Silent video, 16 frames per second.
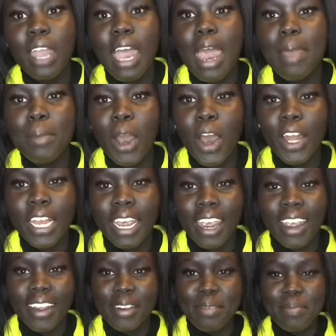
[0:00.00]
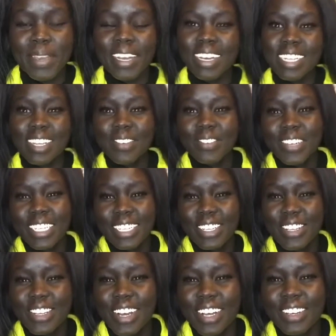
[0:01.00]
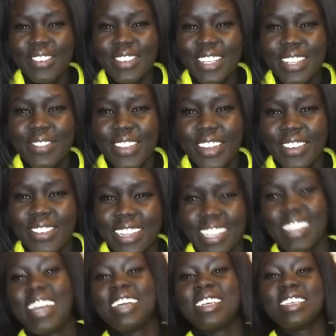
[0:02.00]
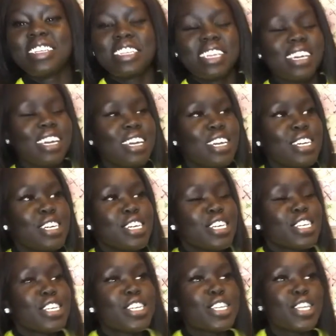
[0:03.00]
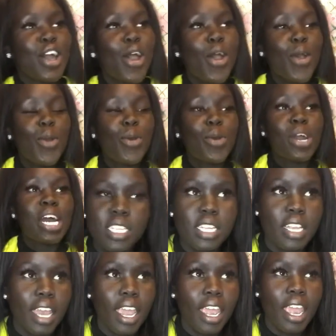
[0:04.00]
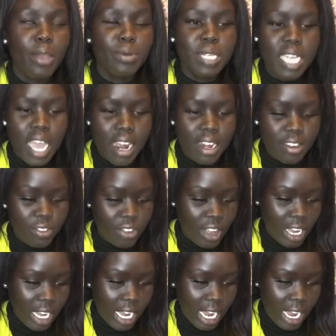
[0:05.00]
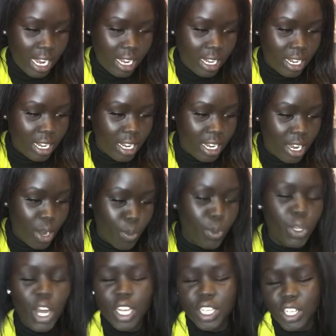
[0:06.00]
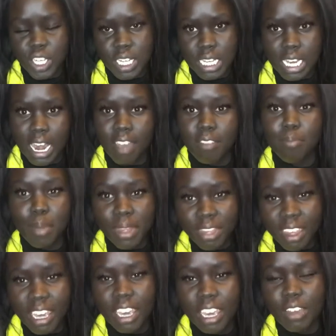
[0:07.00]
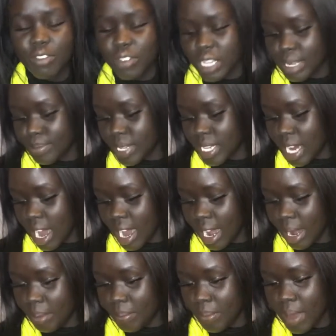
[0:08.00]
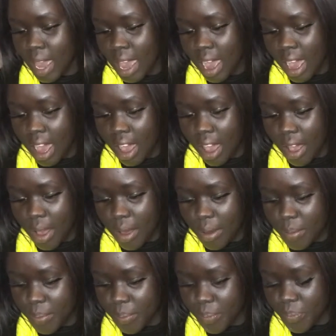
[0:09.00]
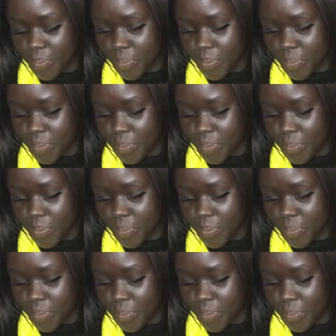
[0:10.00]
I'm on here because I wanted to talk about something with you guys. So today I was kind of thinking, well, not just today, I've been thinking for some time